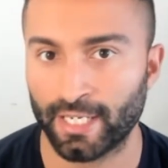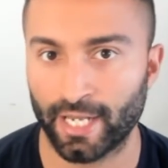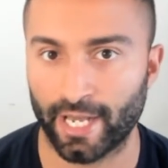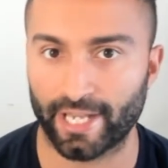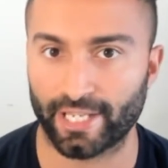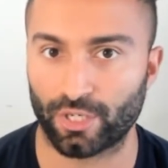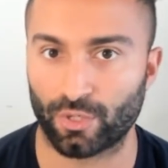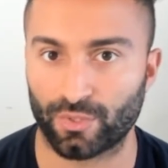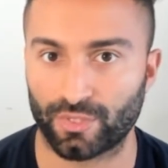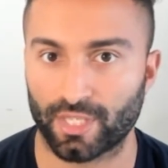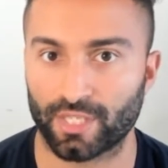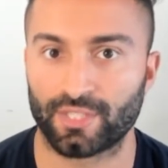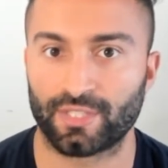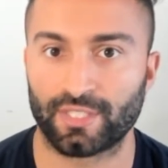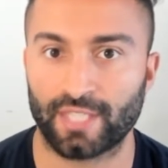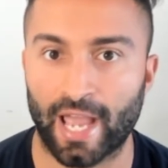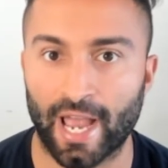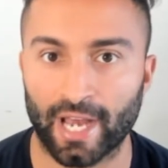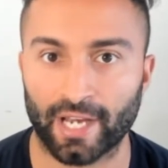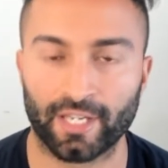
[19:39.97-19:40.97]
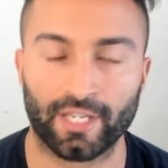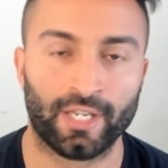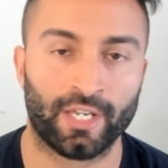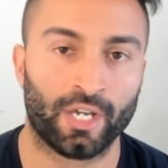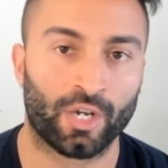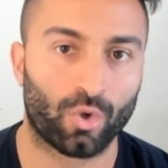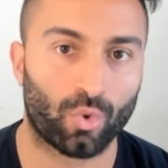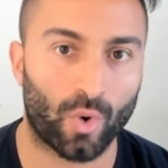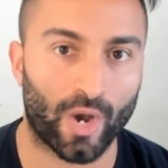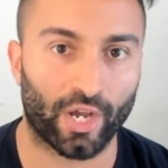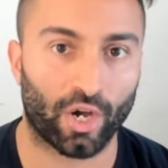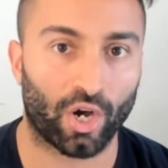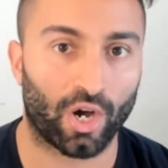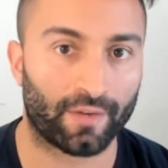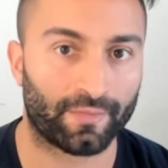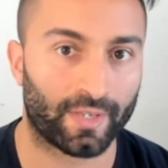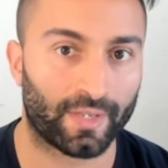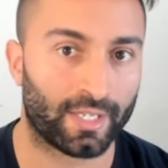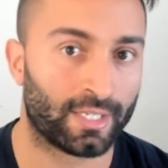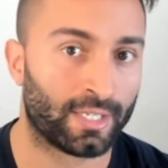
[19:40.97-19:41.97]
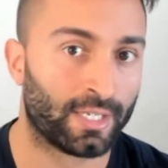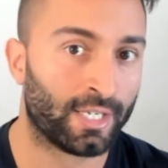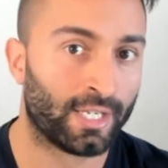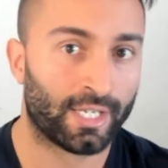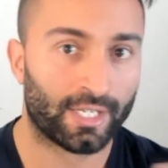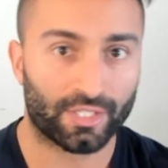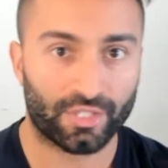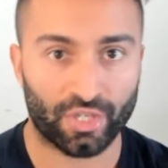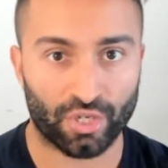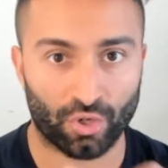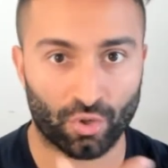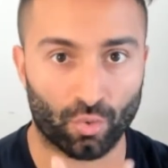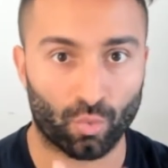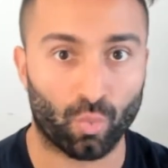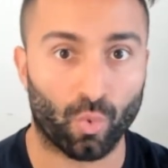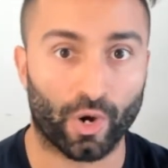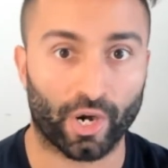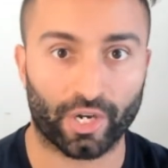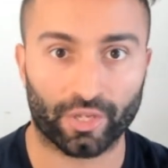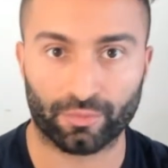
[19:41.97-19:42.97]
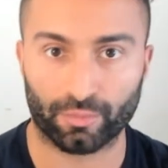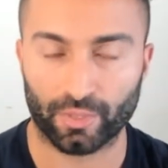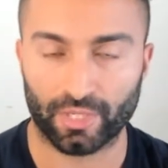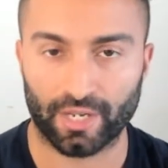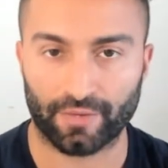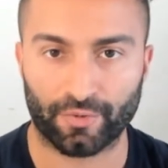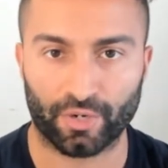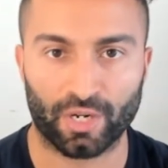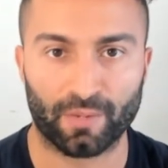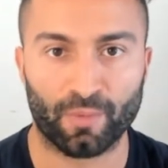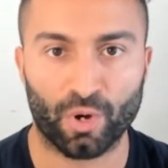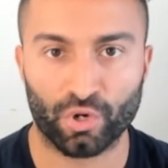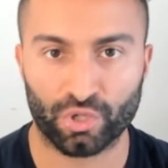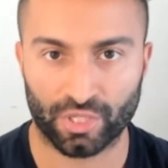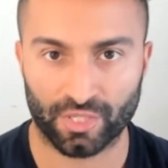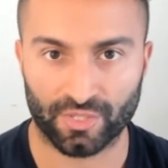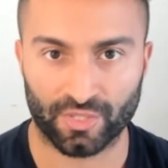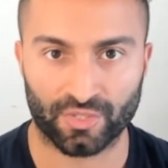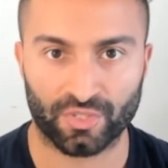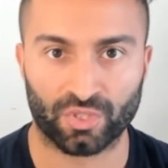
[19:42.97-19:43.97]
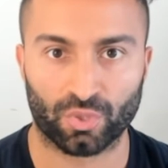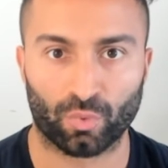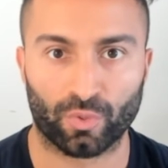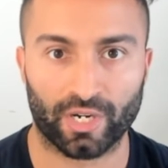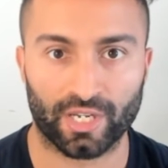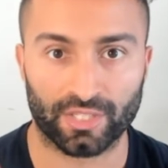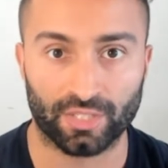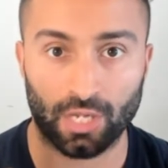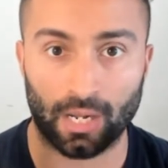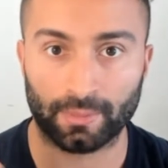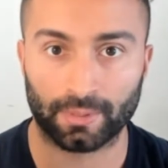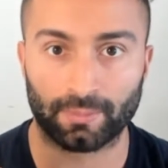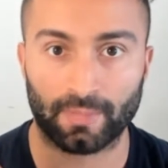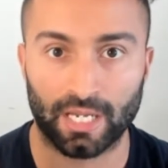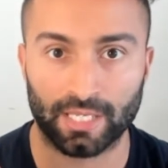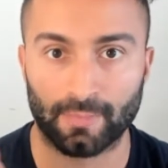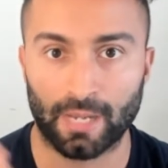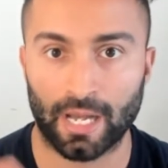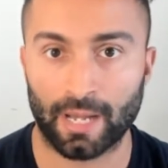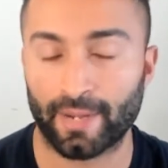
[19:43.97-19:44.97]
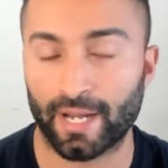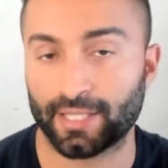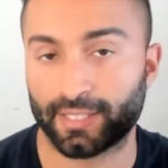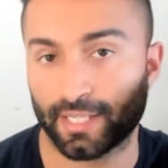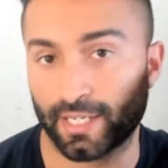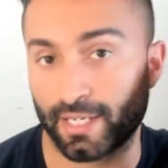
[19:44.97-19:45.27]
I use the Stack quite often to work through different emotions and stories to optimize my mindset,